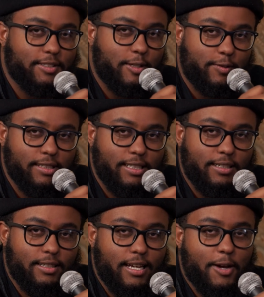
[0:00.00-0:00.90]
a servant
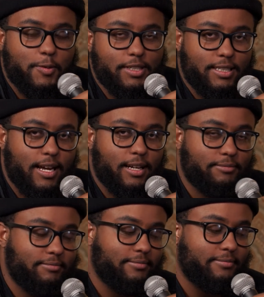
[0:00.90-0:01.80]
leader at One Shot,
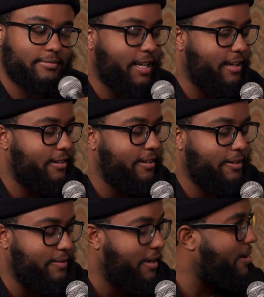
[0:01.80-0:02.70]
and
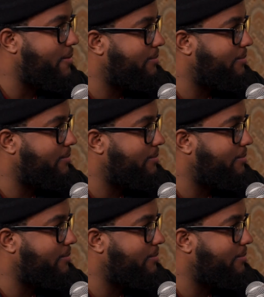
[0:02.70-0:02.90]
uh, yeah,